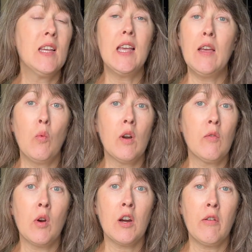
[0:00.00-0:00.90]
it would have
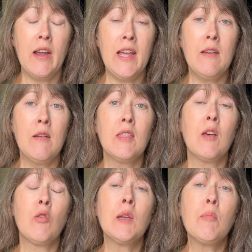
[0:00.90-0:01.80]
worked great. The
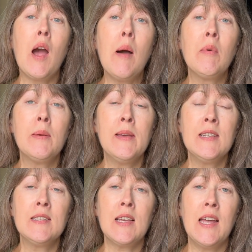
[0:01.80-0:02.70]
only problem
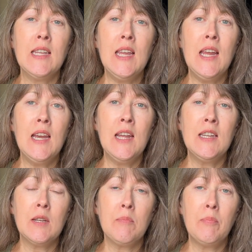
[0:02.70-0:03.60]
is I needed
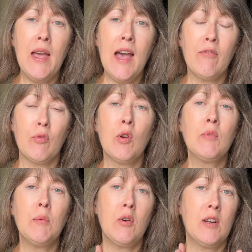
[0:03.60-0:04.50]
to have room
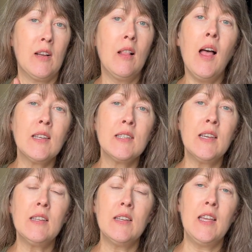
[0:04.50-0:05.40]
to put a closet